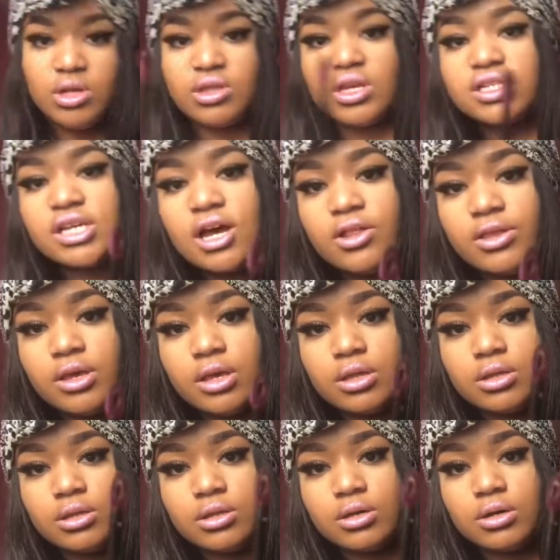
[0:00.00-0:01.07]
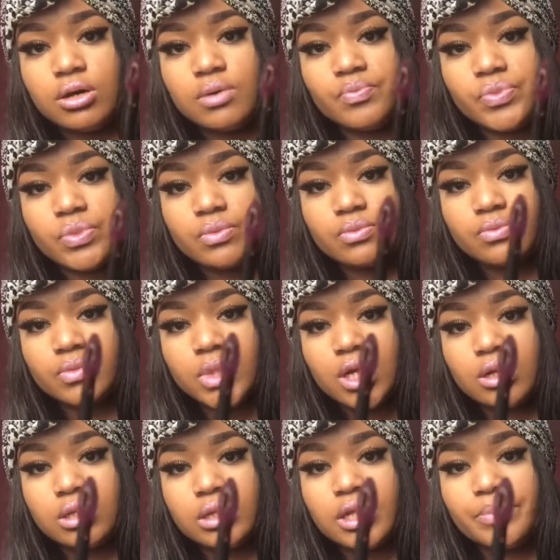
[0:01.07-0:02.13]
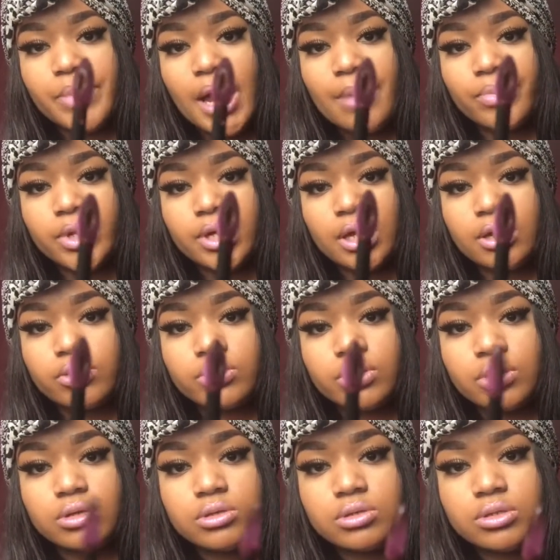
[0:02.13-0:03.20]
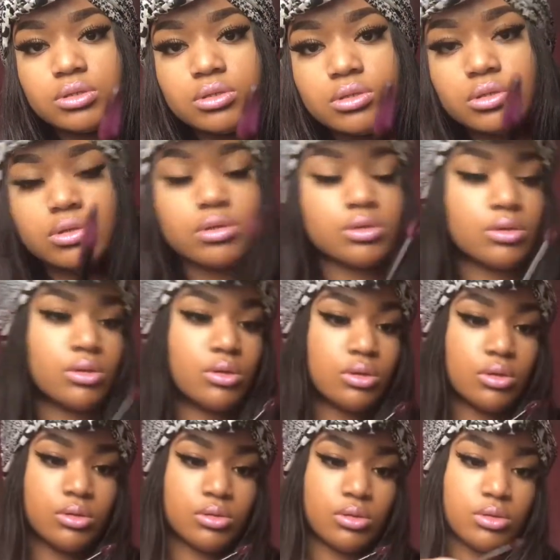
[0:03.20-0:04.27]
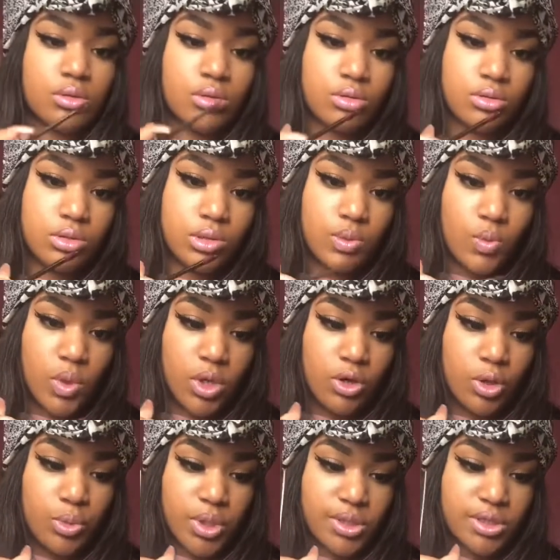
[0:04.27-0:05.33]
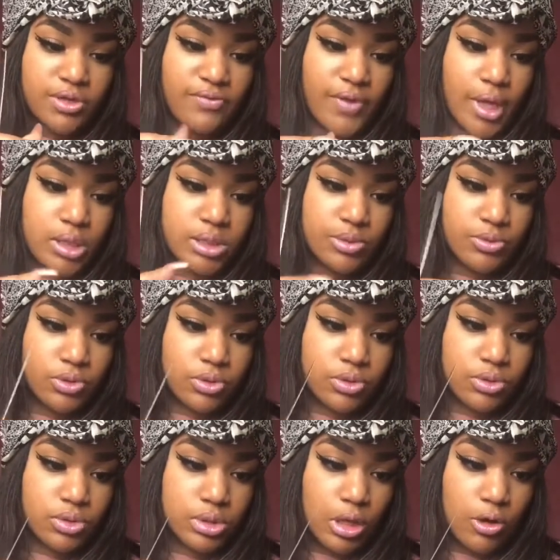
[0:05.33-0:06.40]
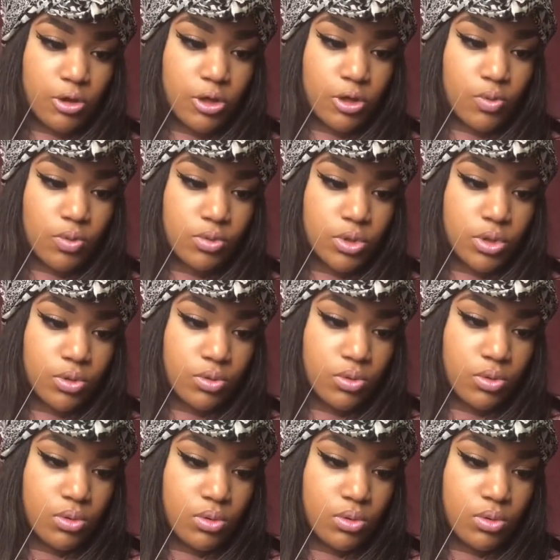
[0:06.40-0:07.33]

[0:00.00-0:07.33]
That's how the lip applicator looks. It's weird, but it's flexible, so it will do.